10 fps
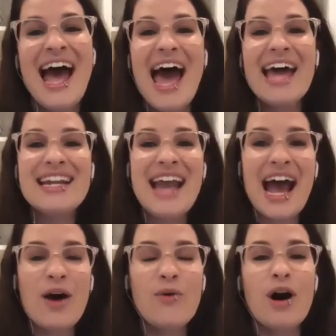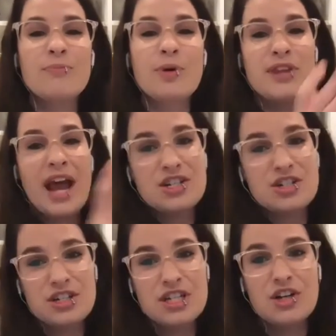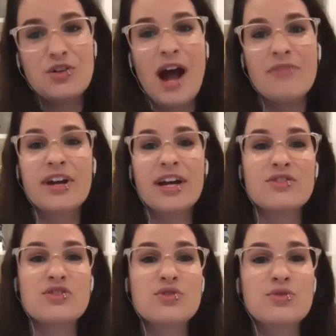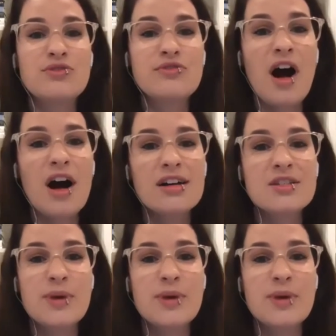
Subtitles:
And now on both National Geographic and soon Fox,